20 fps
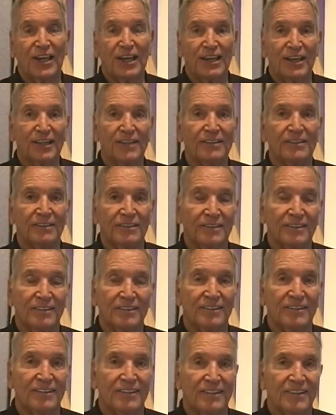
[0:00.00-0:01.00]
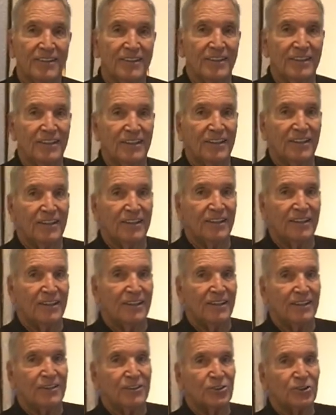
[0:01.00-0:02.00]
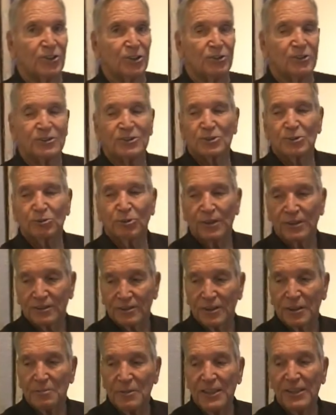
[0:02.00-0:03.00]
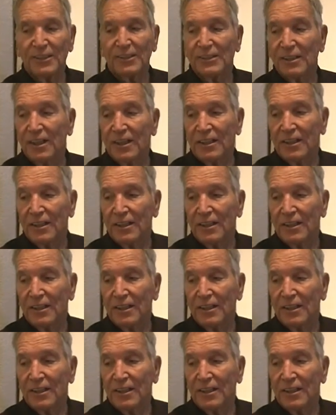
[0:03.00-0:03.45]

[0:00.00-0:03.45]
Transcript: hand. So it's one, to me,